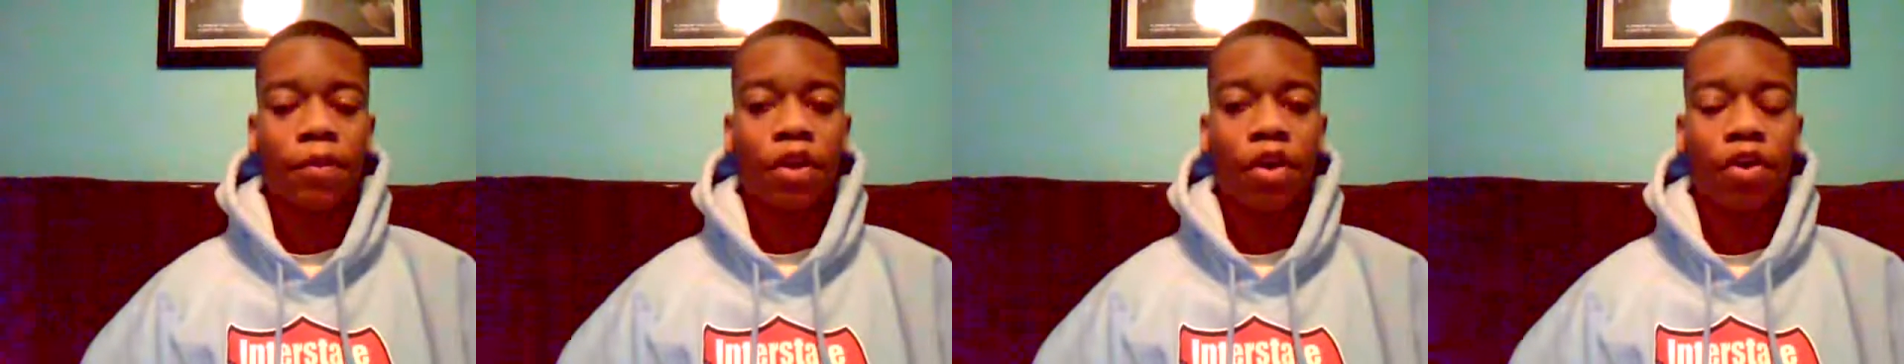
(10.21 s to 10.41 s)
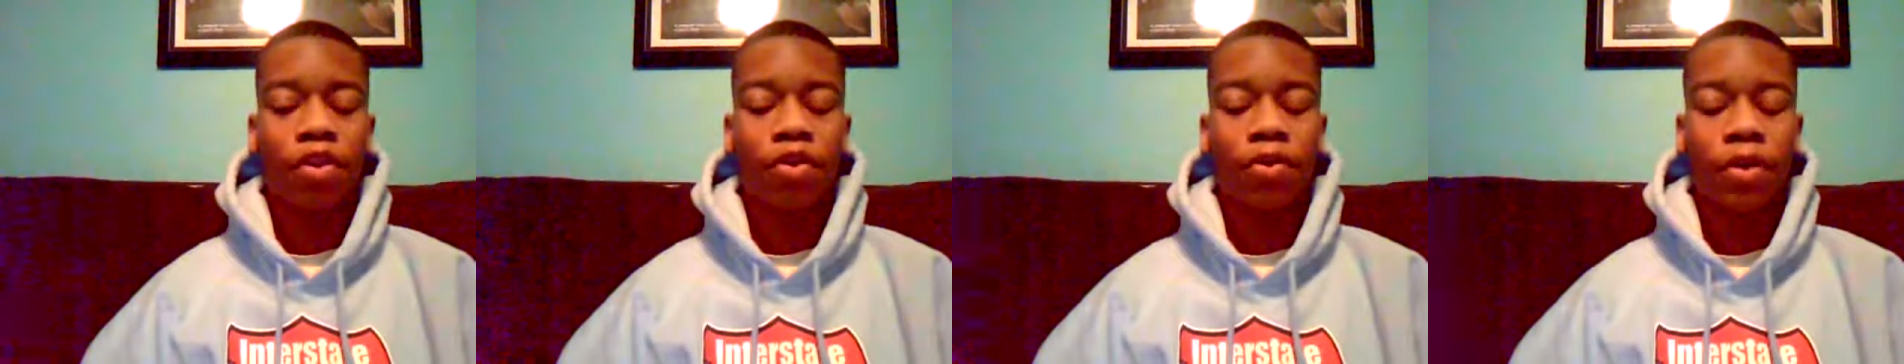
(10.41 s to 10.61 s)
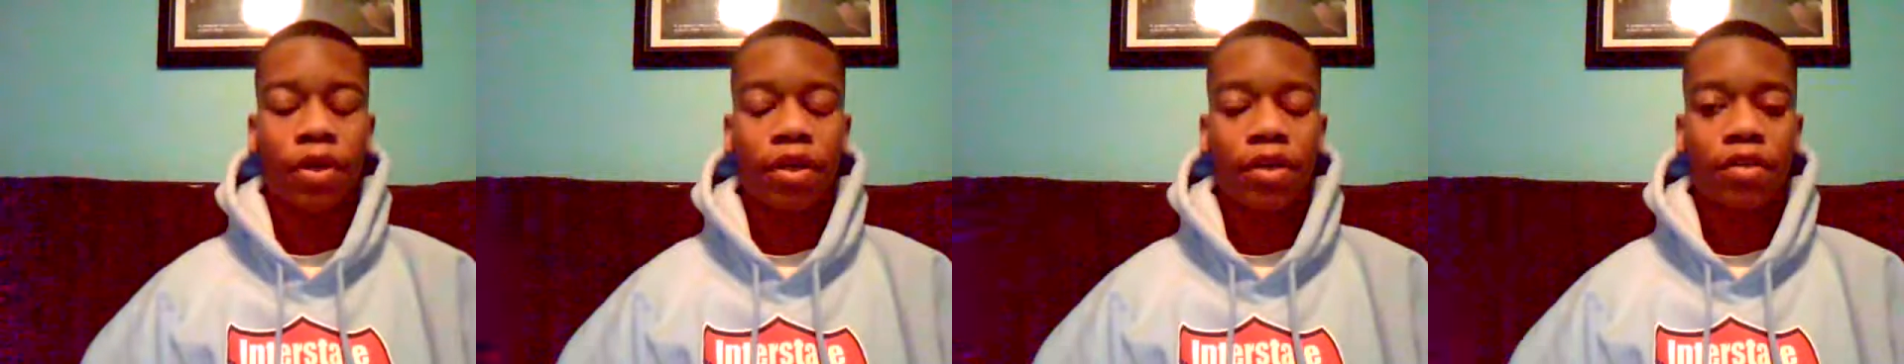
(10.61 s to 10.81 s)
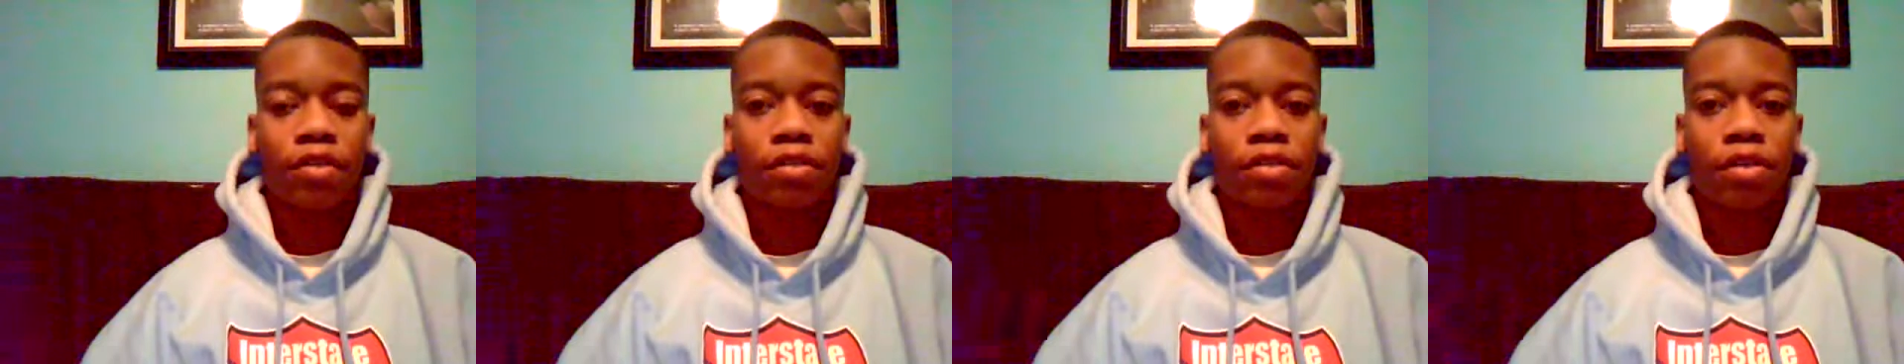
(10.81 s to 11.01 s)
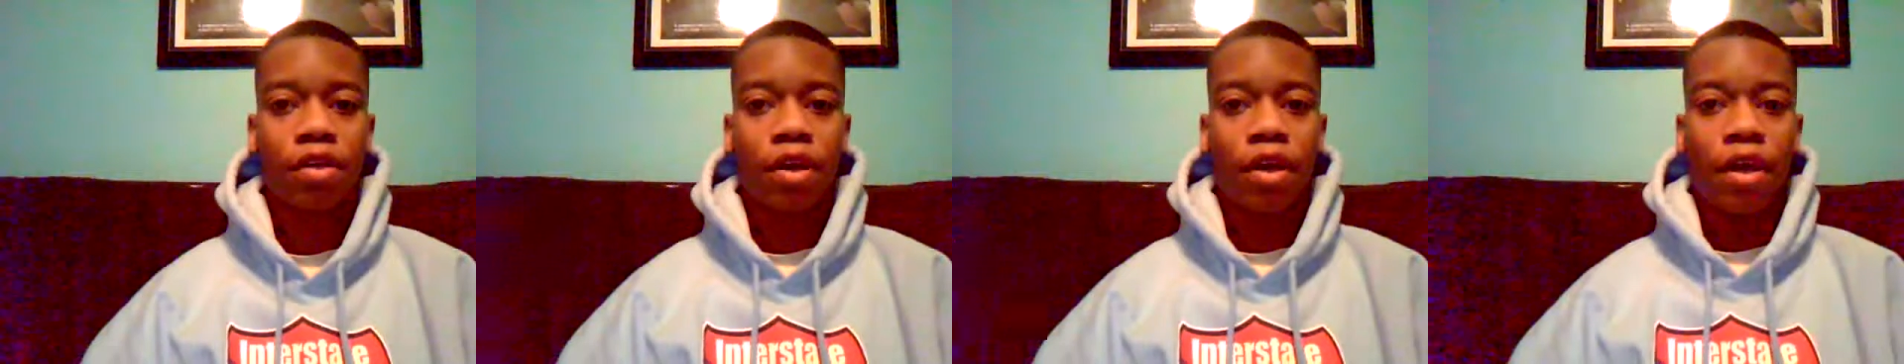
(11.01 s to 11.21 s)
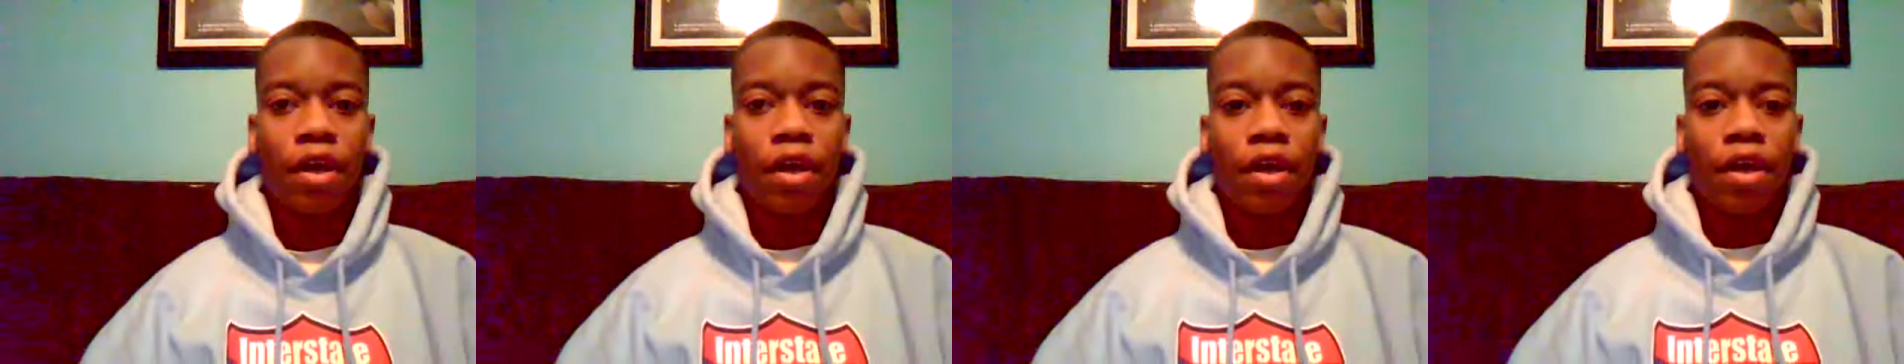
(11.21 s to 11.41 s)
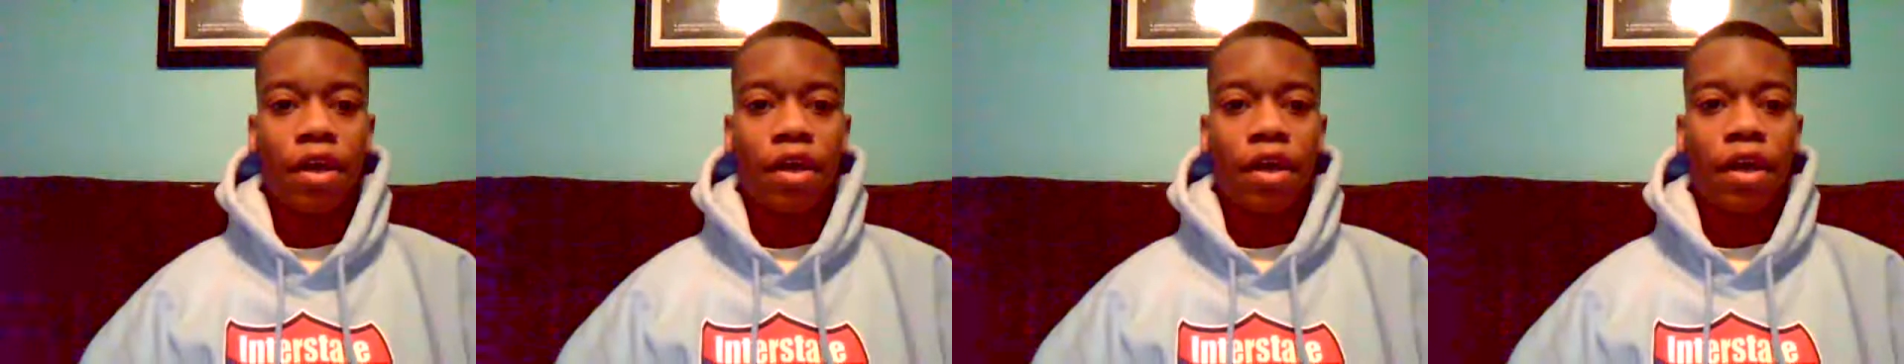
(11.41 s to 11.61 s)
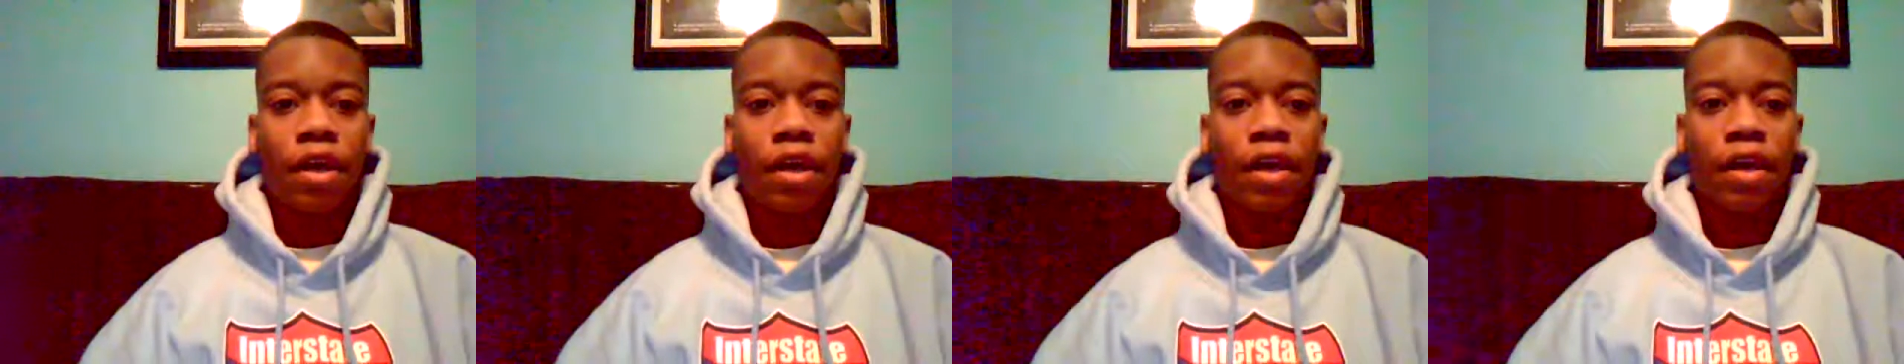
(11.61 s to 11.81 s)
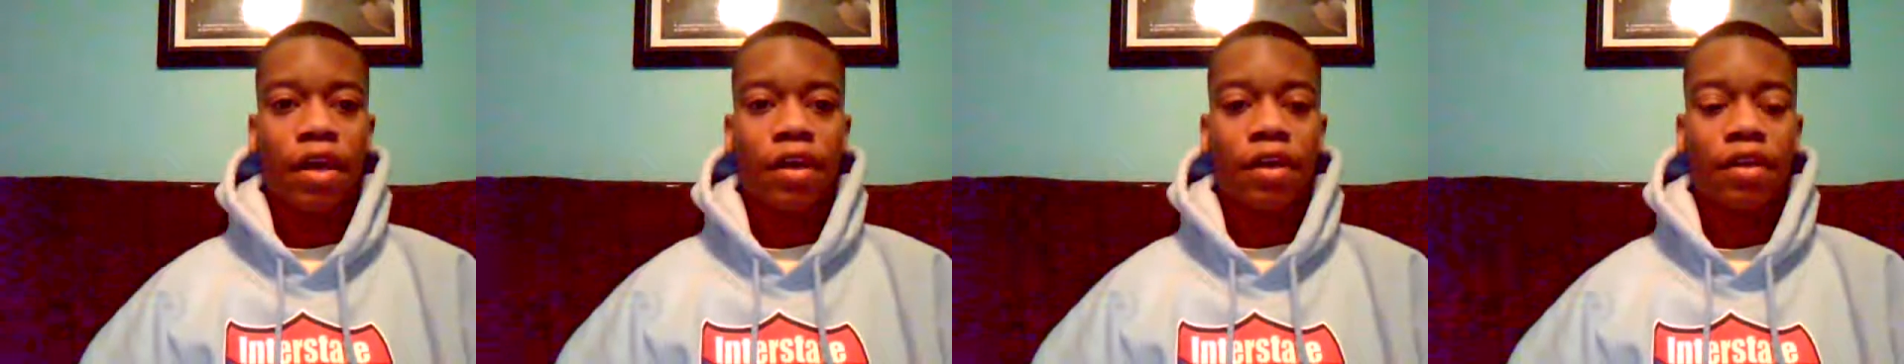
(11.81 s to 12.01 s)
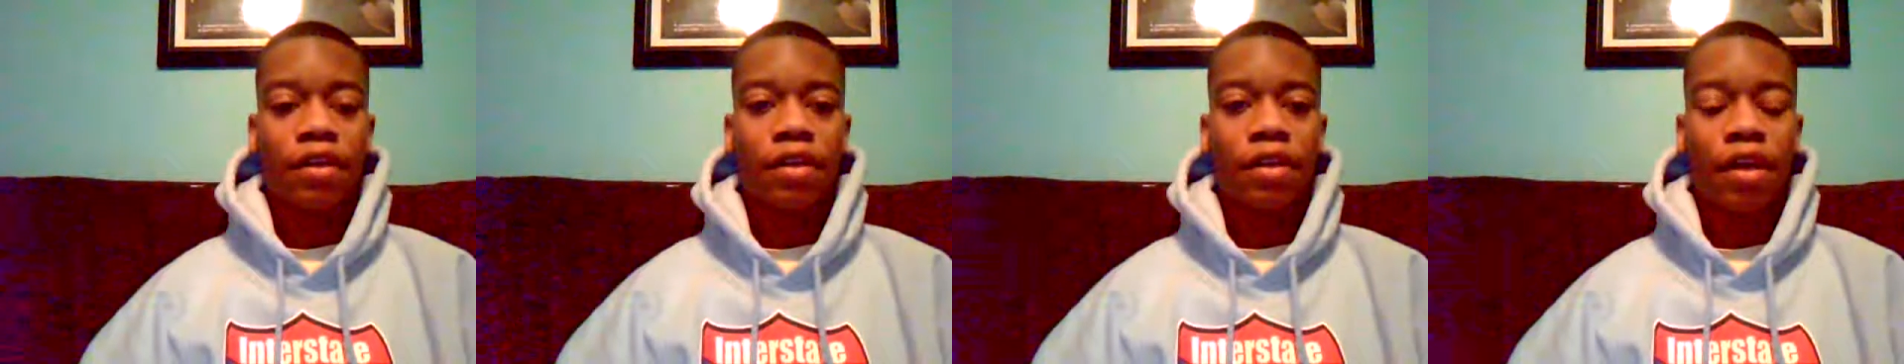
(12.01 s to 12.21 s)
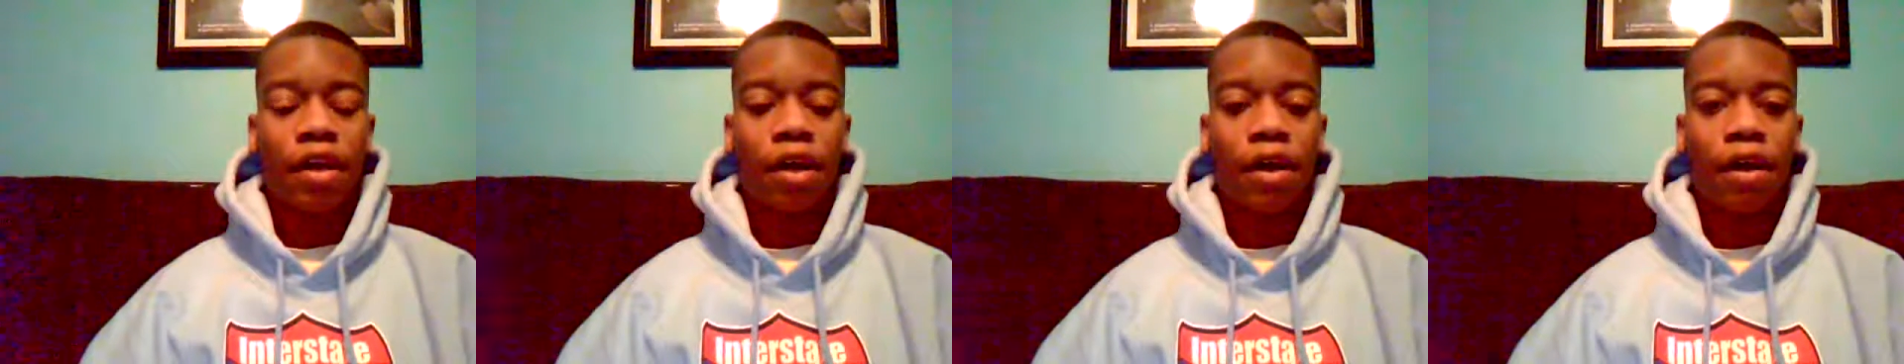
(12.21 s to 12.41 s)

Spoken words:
earthquakes. And